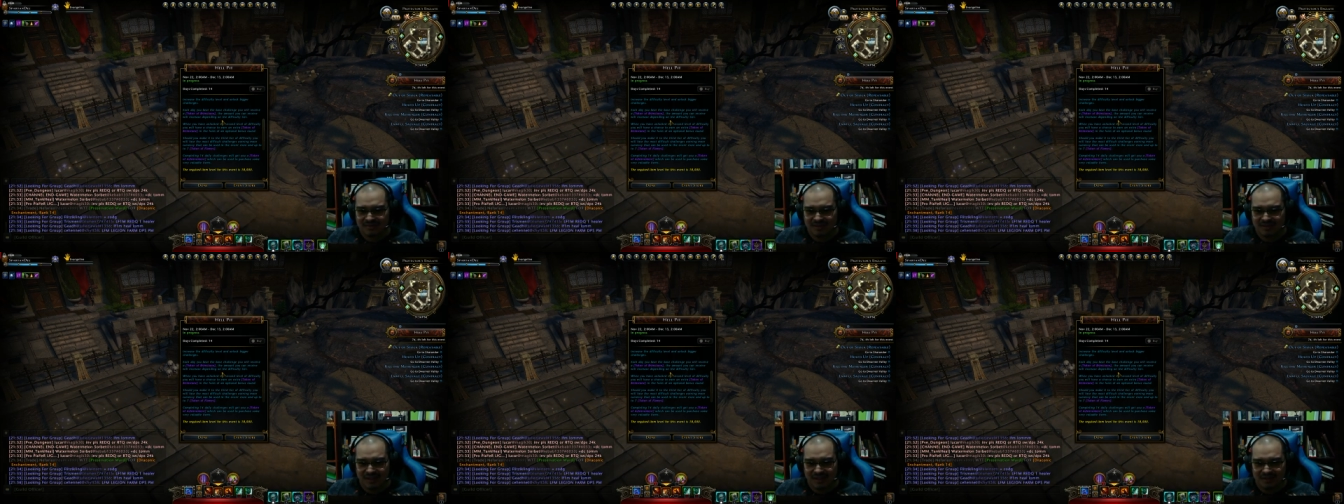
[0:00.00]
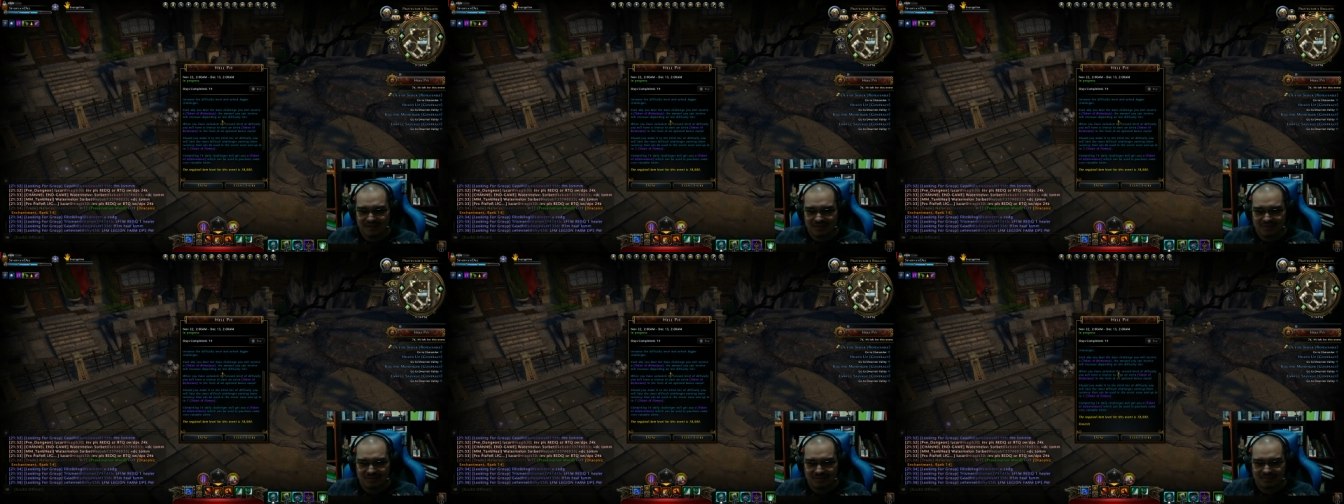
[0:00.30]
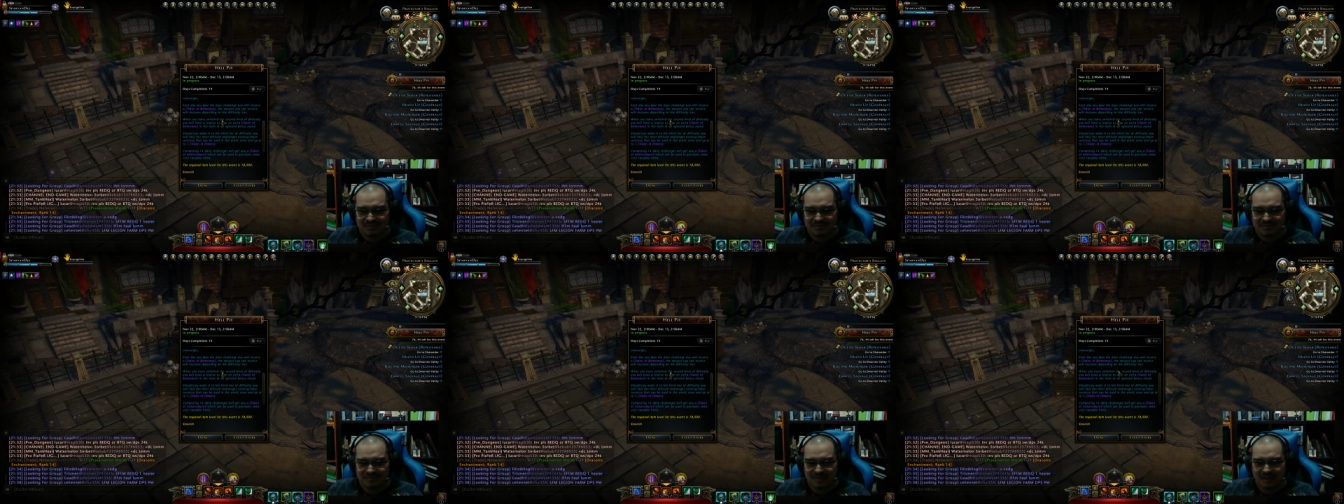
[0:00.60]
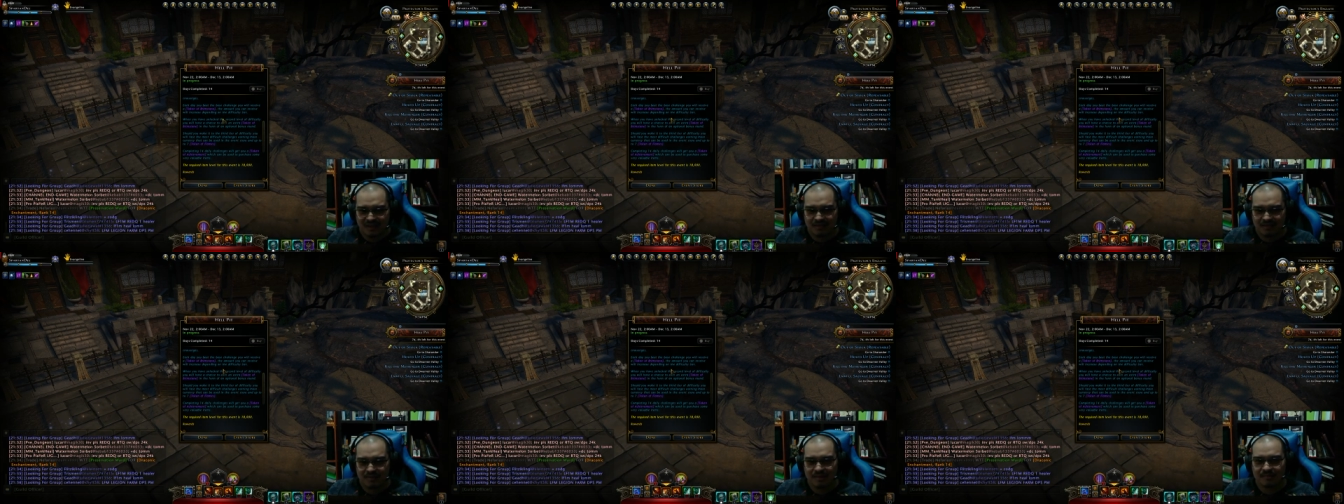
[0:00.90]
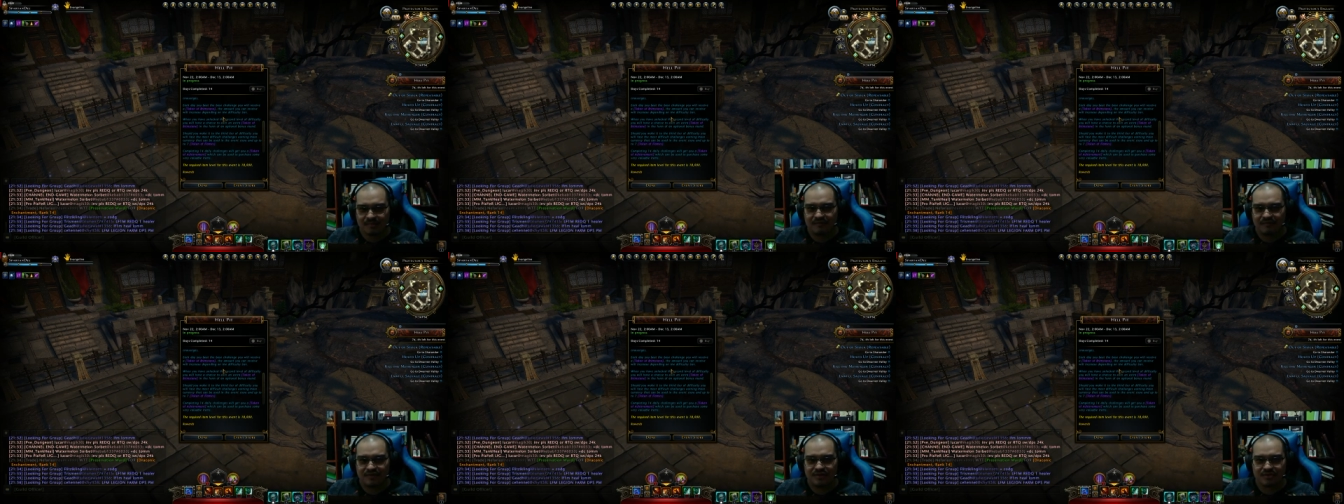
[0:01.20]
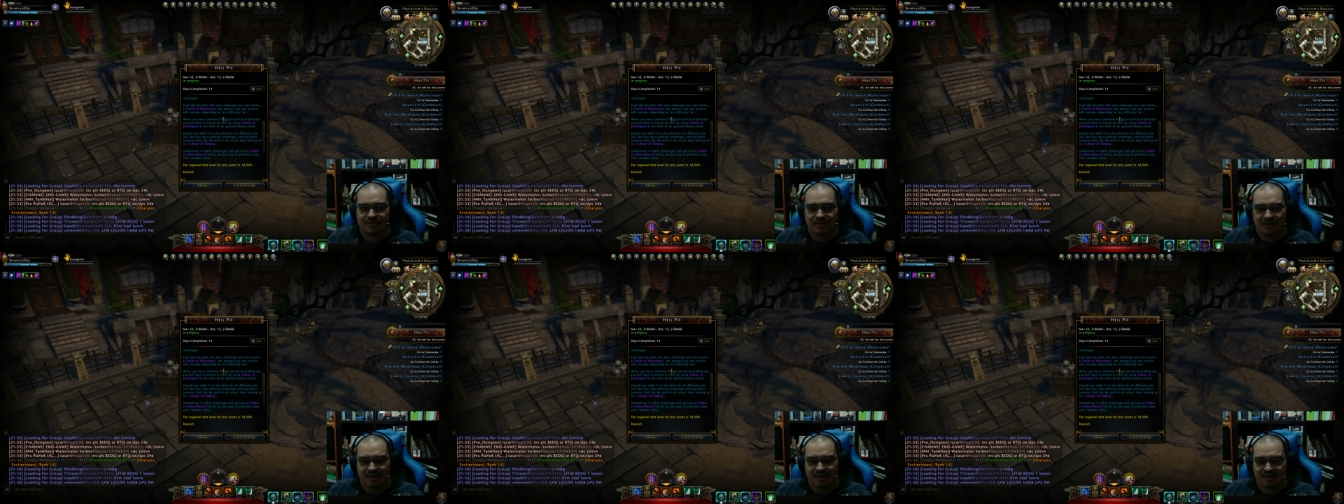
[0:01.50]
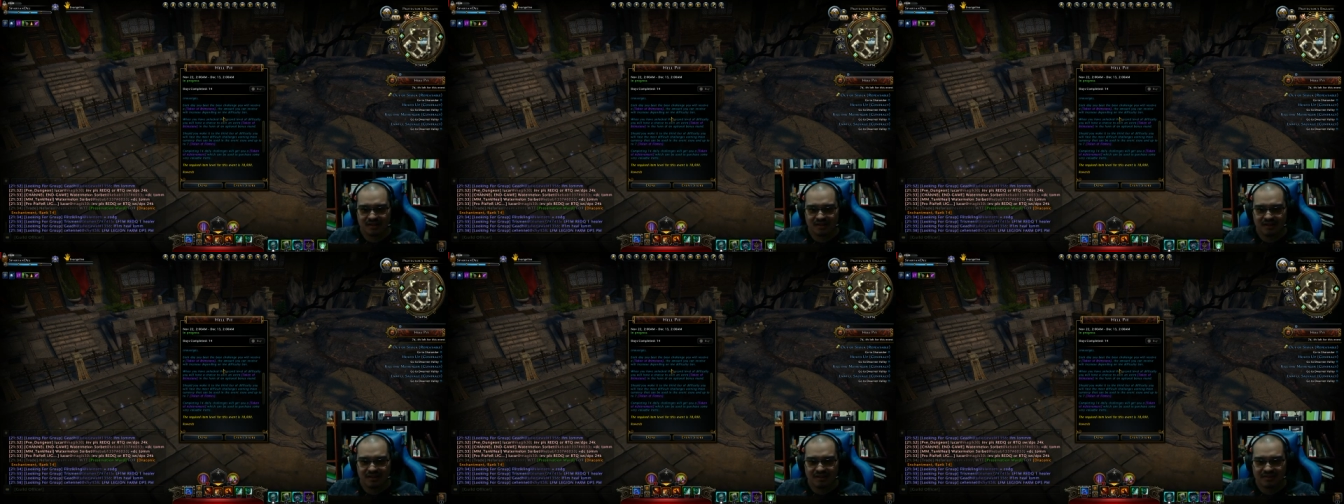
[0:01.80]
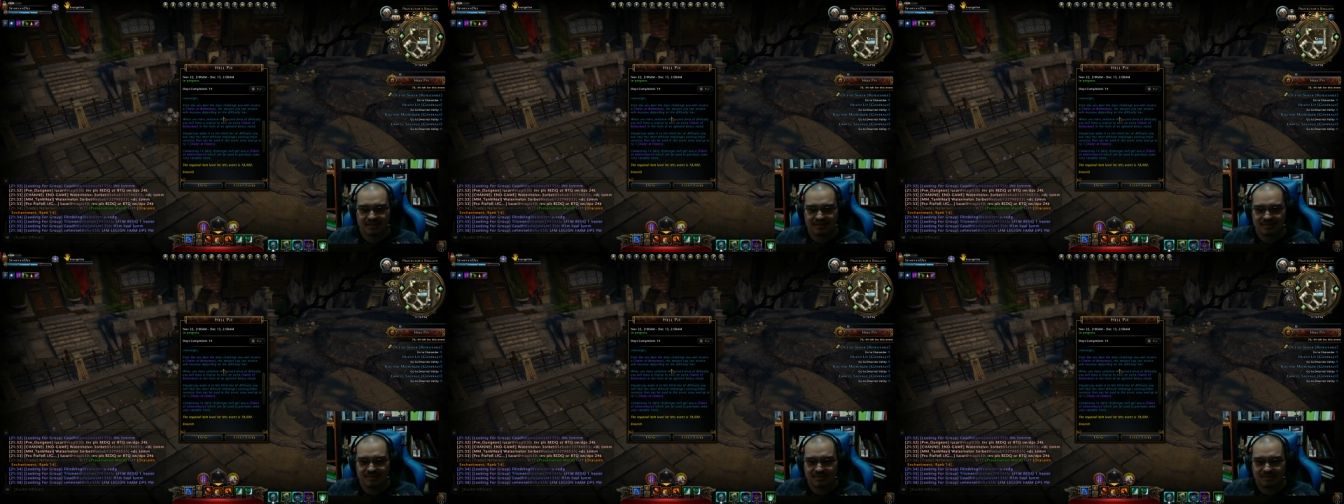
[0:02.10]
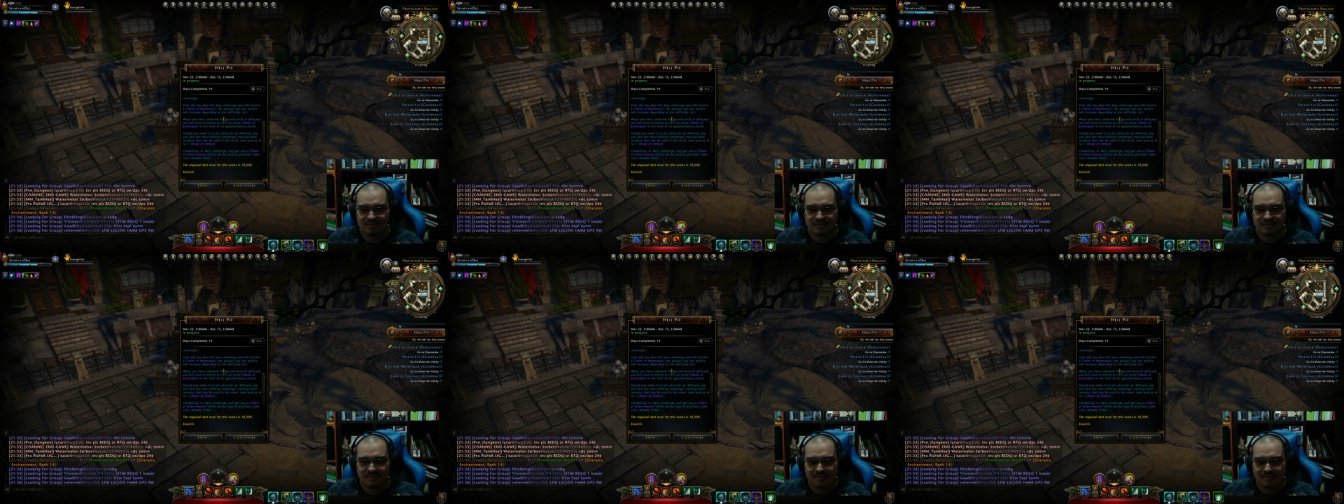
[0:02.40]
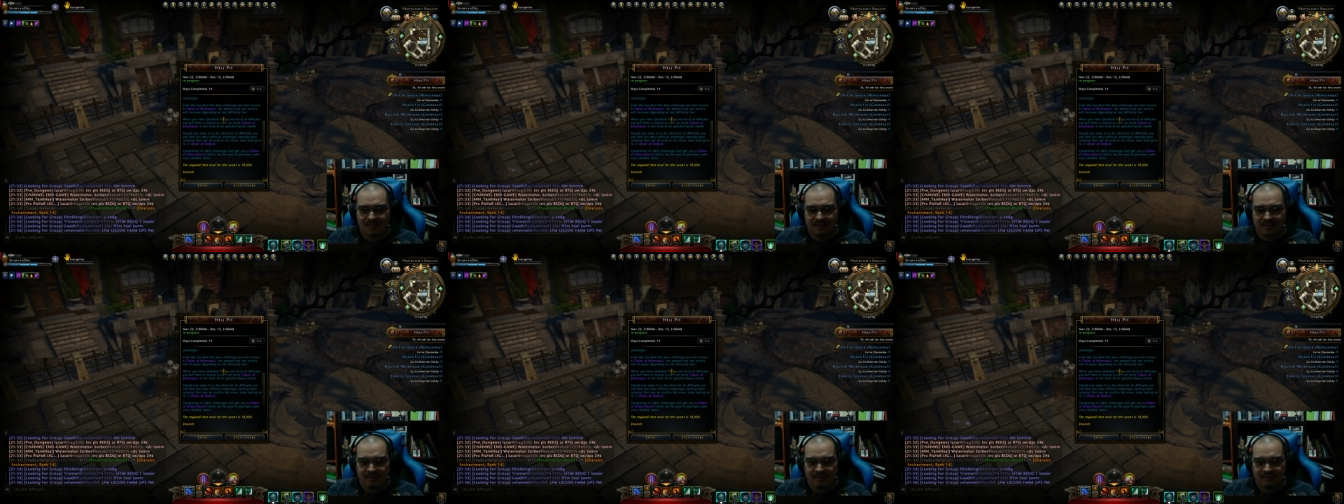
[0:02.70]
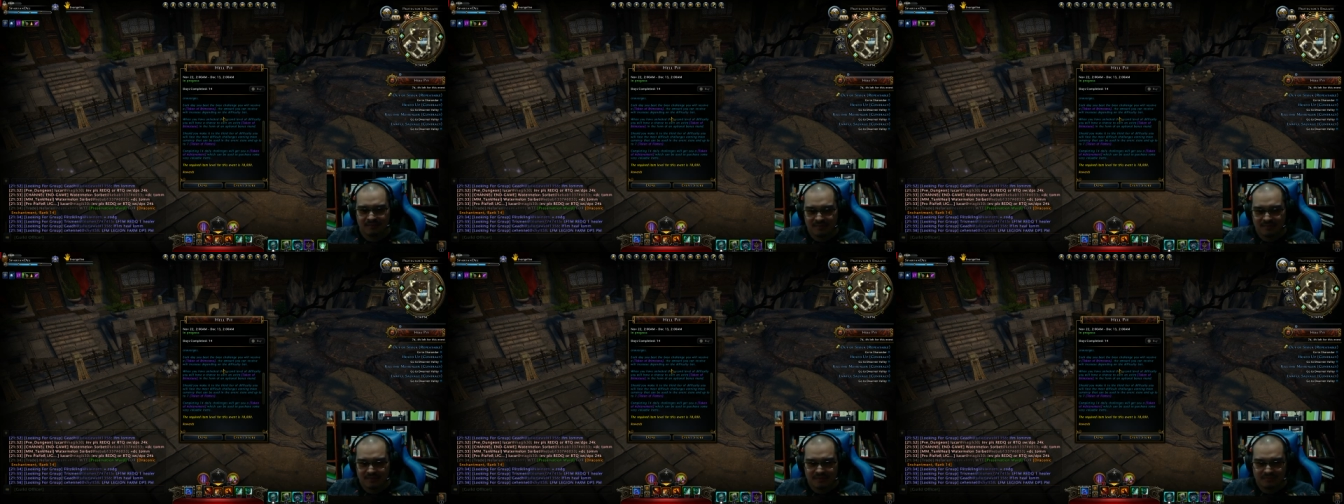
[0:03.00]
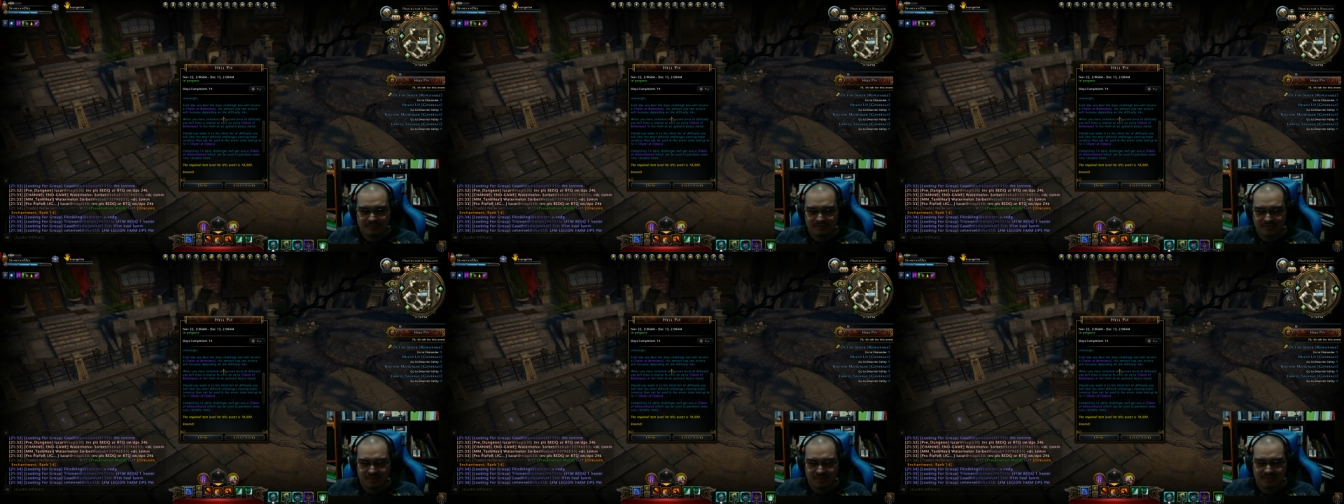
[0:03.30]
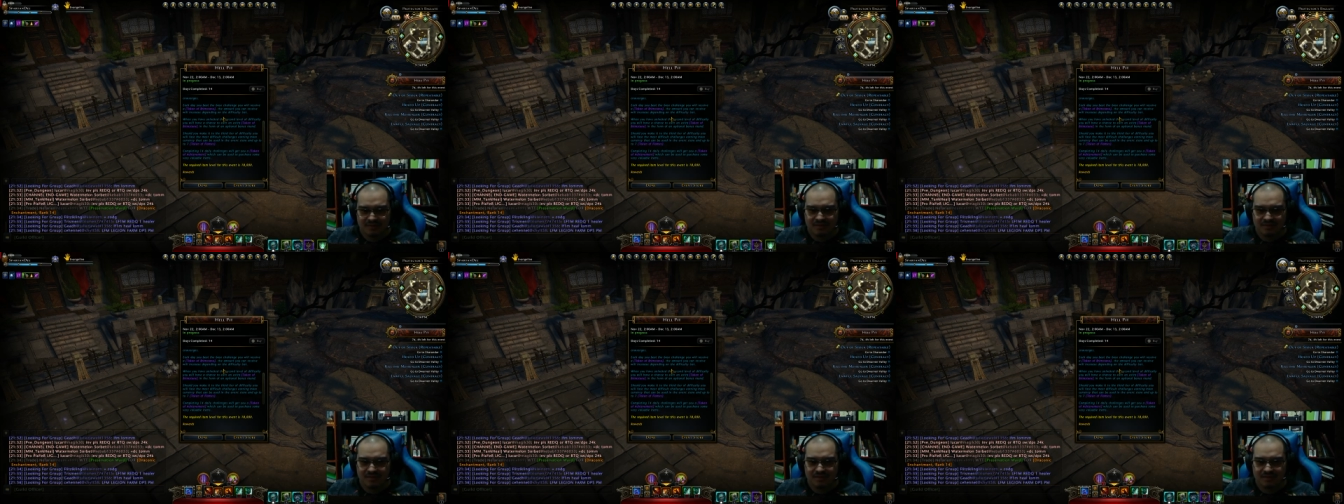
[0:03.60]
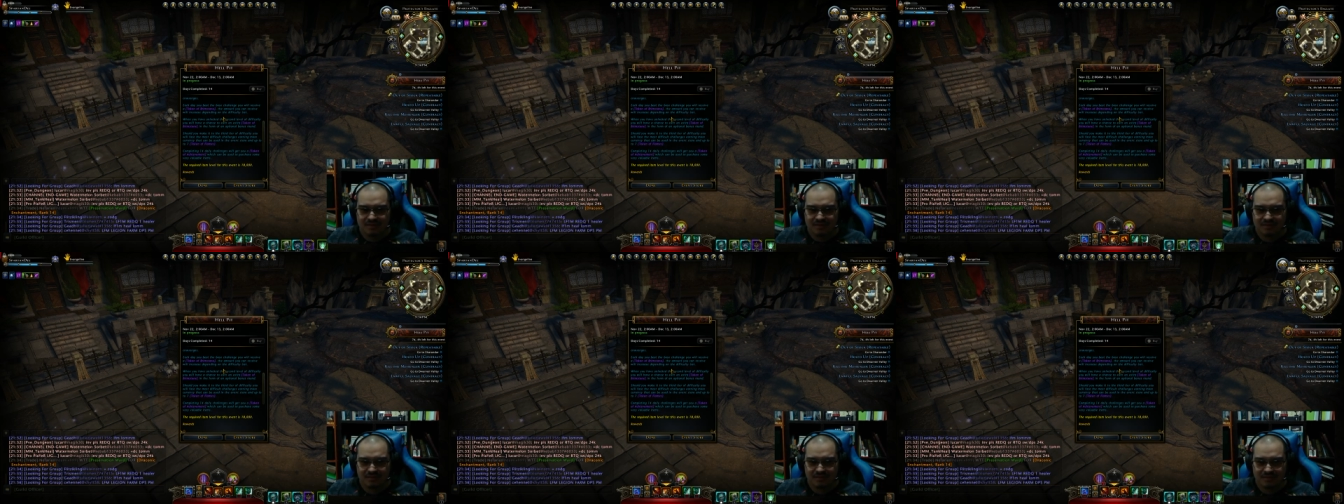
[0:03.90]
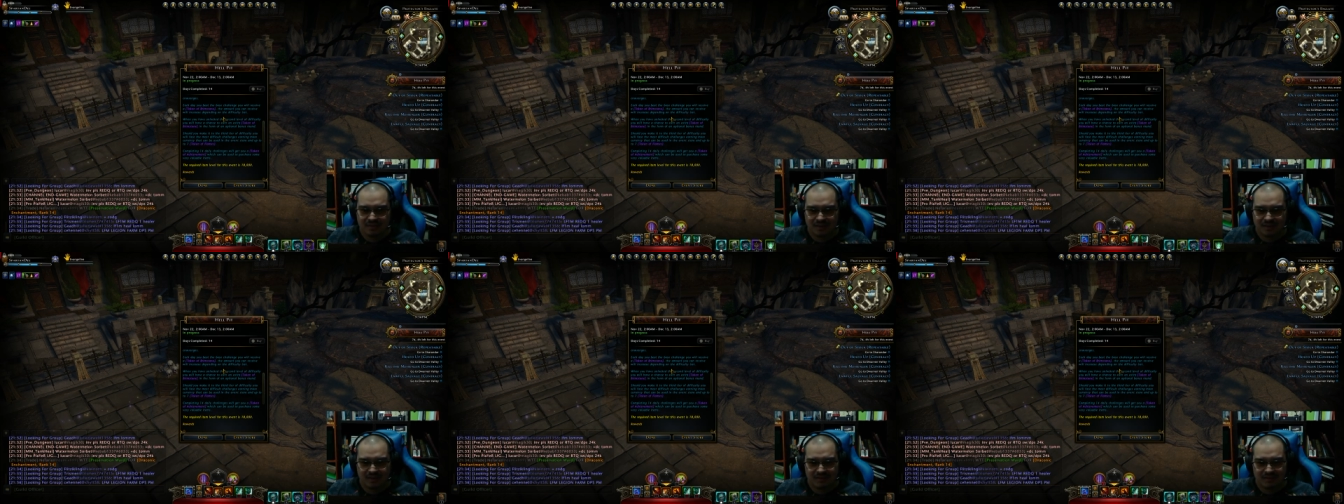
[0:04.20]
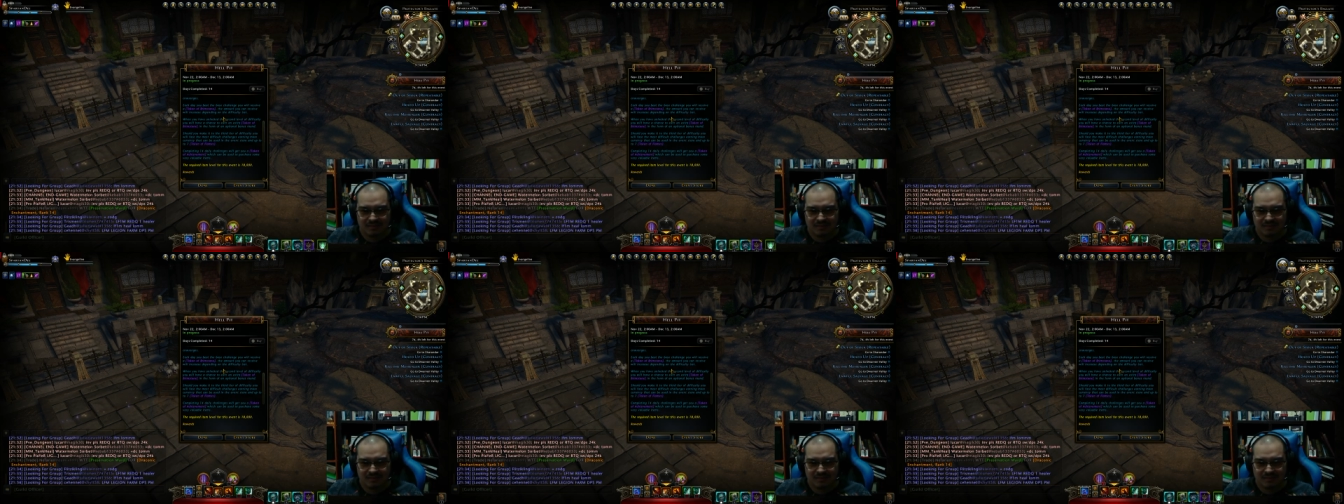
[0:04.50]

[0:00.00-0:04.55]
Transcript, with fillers: I don't know. I, I'm a visual kind of guy, so if I was to read this like